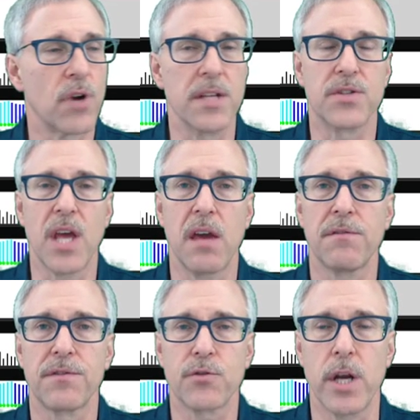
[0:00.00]
Trade
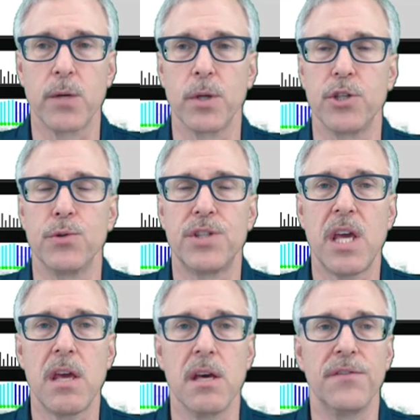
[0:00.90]
safe, trade what you
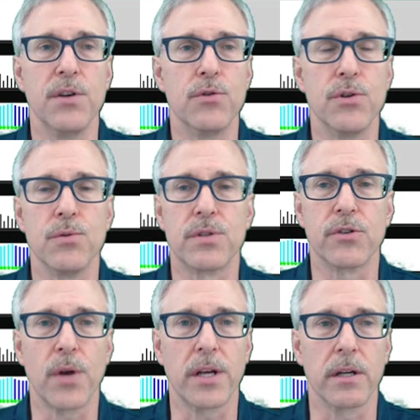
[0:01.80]
see if you choose
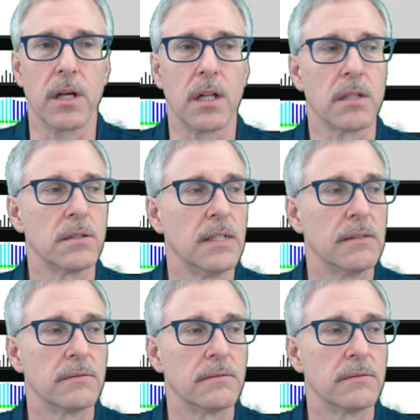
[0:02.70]
to trade at all.